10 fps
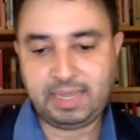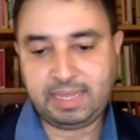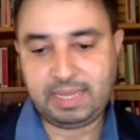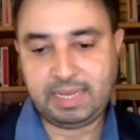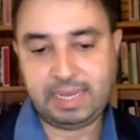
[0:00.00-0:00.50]

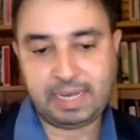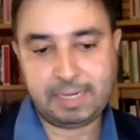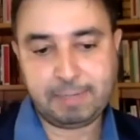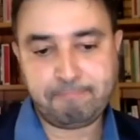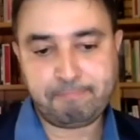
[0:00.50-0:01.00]

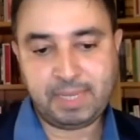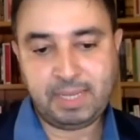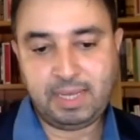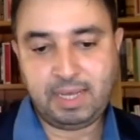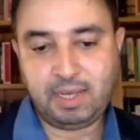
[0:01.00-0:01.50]
it
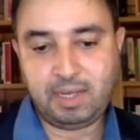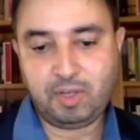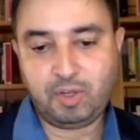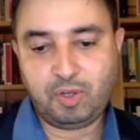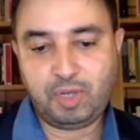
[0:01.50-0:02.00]

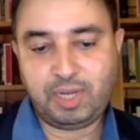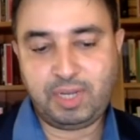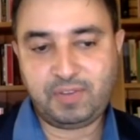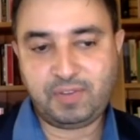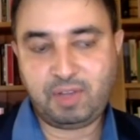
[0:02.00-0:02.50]
is